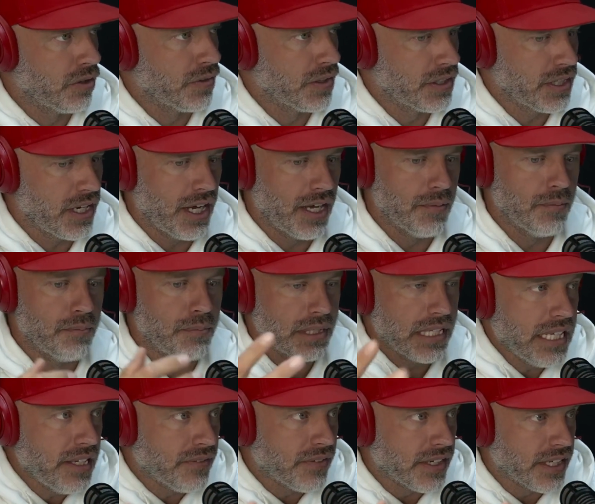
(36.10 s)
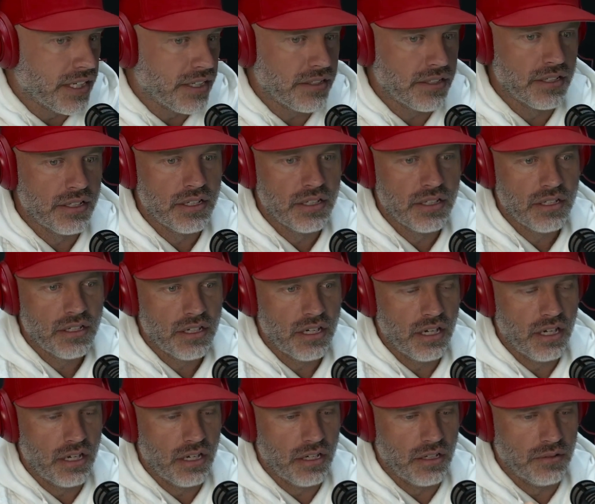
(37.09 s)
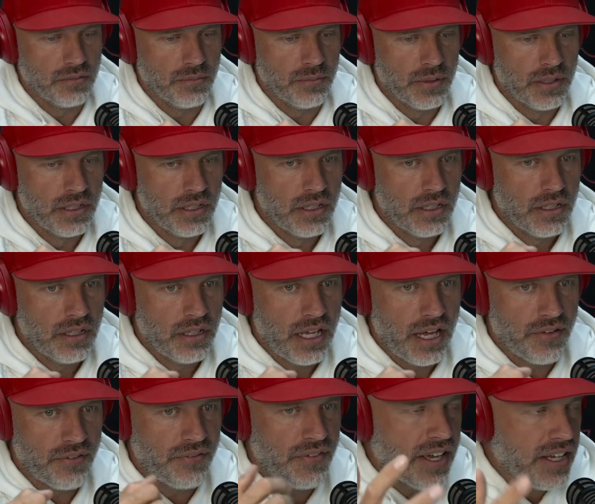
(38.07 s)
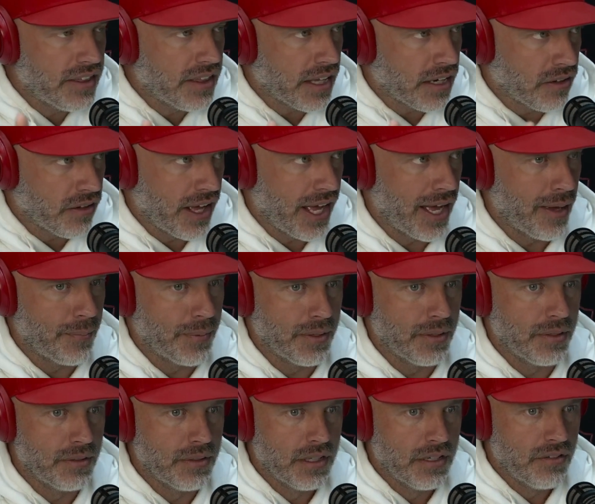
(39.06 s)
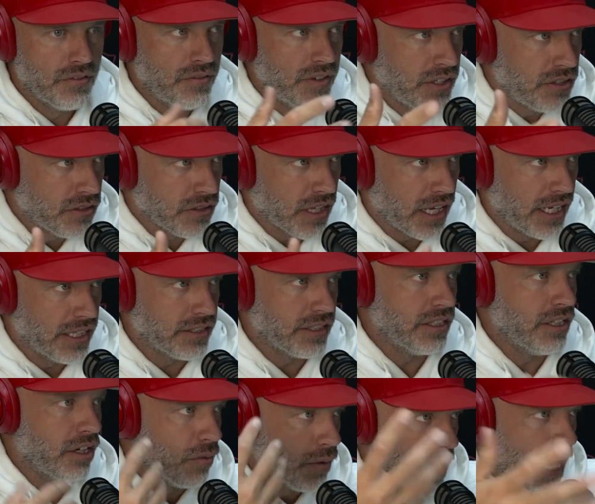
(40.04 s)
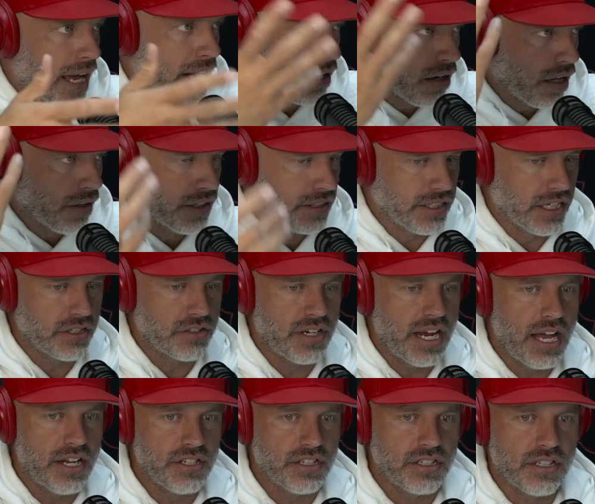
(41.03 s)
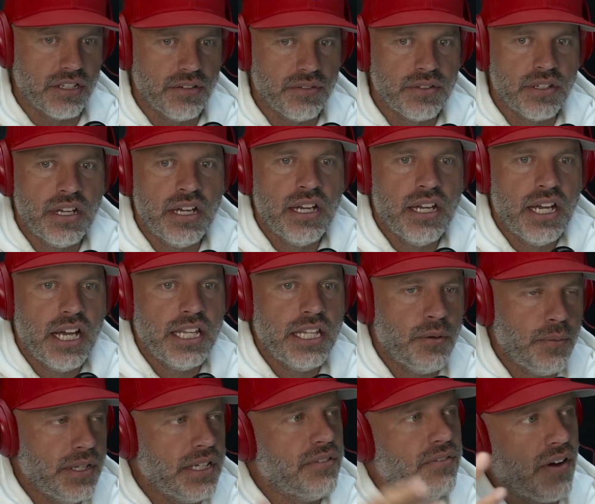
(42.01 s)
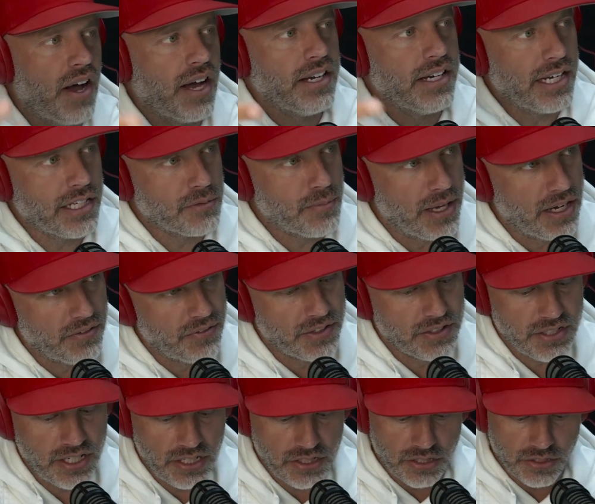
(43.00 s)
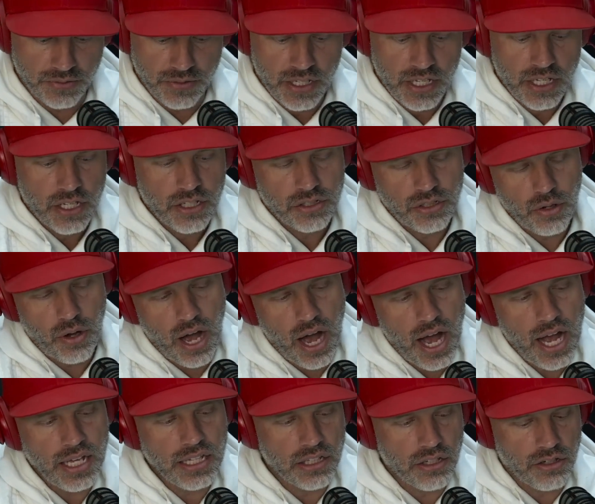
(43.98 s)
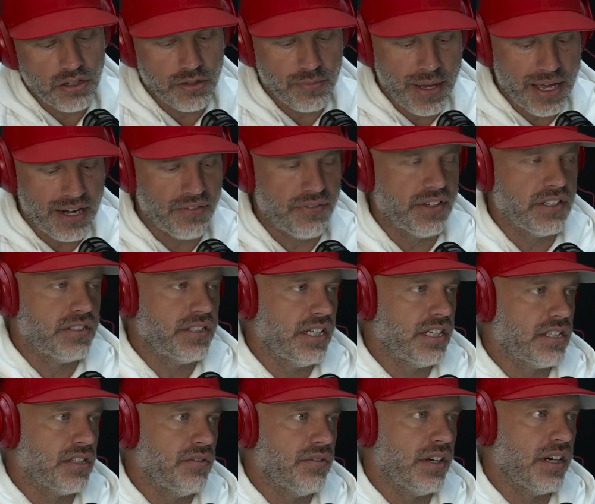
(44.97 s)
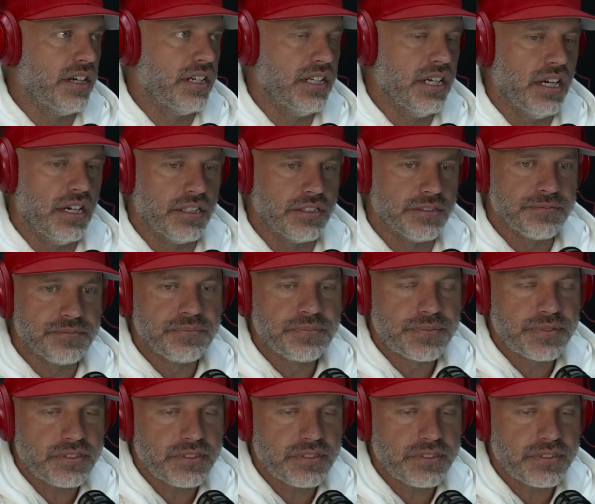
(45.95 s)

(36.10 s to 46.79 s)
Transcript: over time. Believe in it. Have faith that'll happen. Visualize it. We added all these extra adjectives. And then we defined it as manifestation. So I learned manifestation very young.